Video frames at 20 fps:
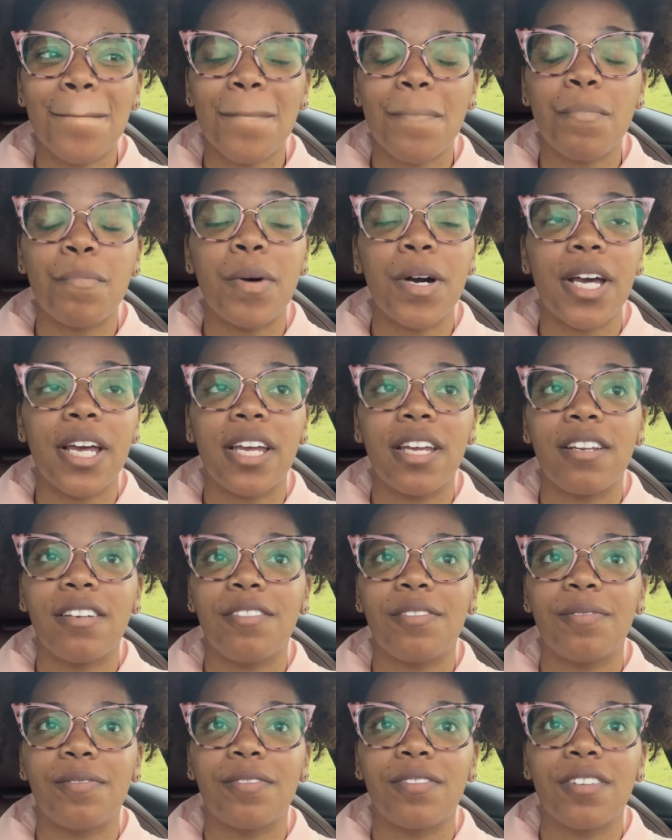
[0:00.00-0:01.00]
But
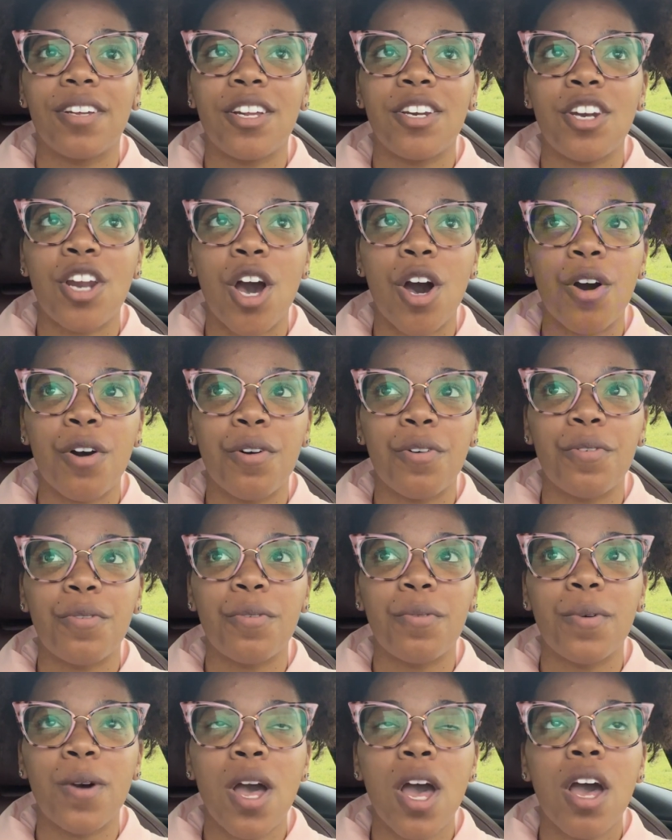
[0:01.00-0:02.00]

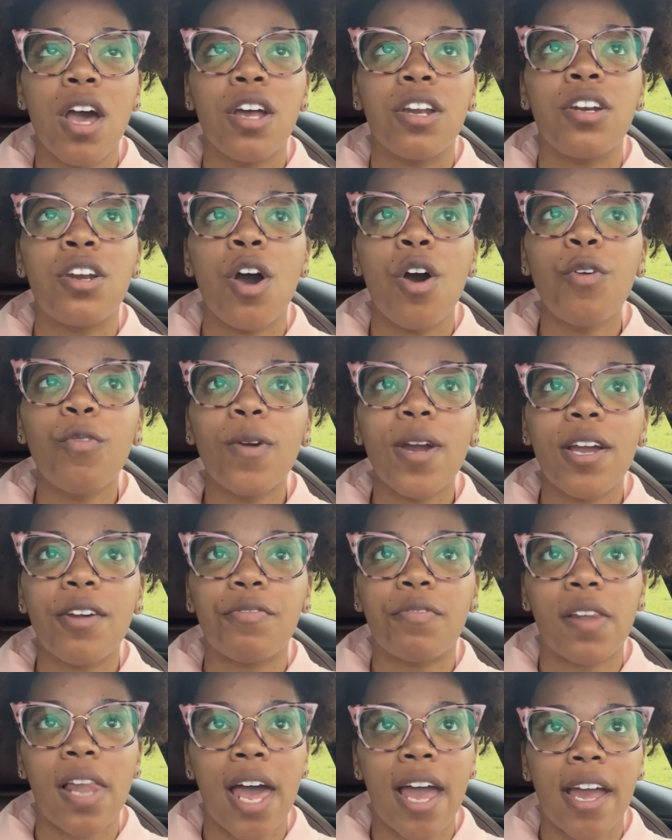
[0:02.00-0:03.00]
no red
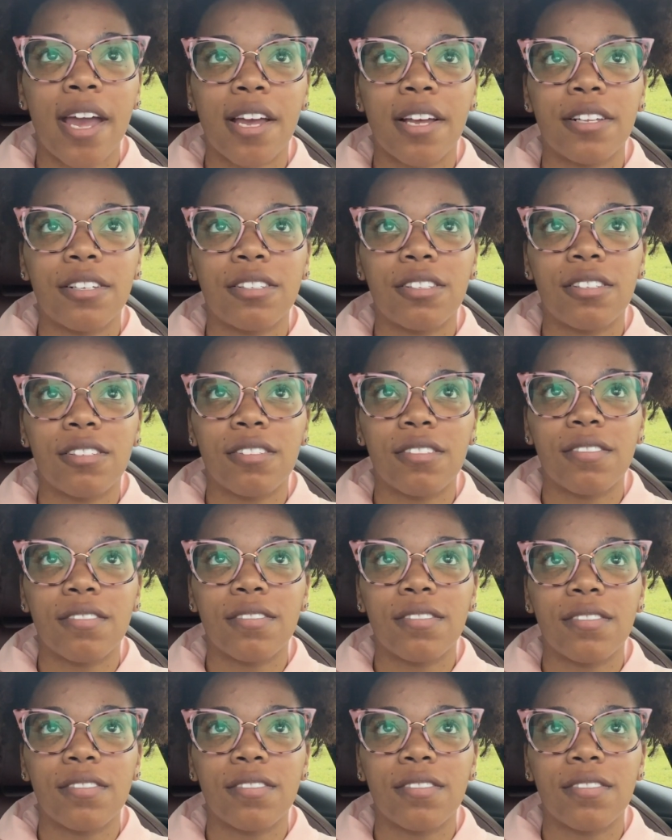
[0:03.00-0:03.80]
flags